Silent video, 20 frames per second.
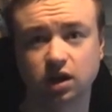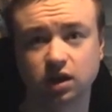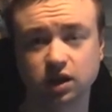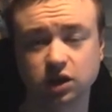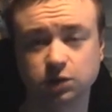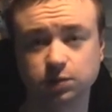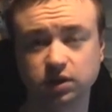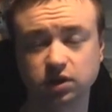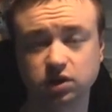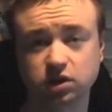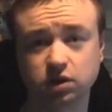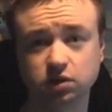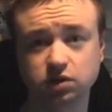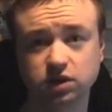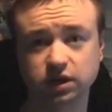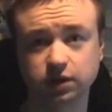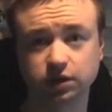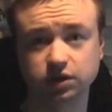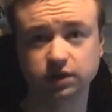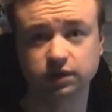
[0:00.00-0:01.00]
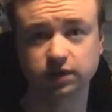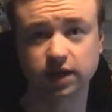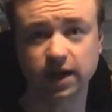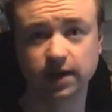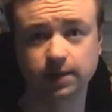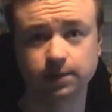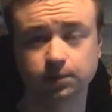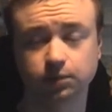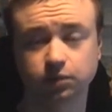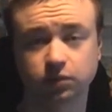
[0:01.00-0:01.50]
There's been 2 series of
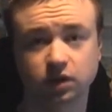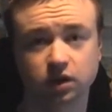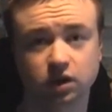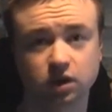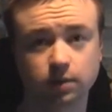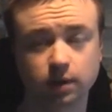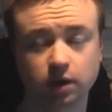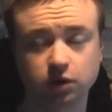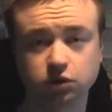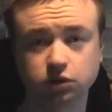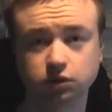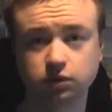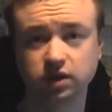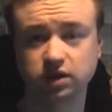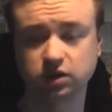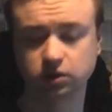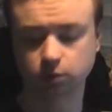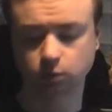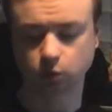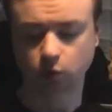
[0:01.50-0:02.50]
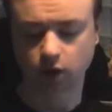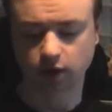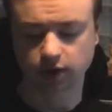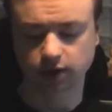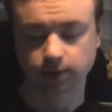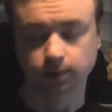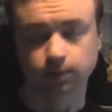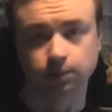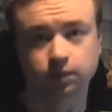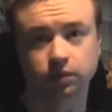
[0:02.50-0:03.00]
that, the most recent
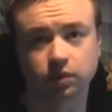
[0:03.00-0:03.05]
one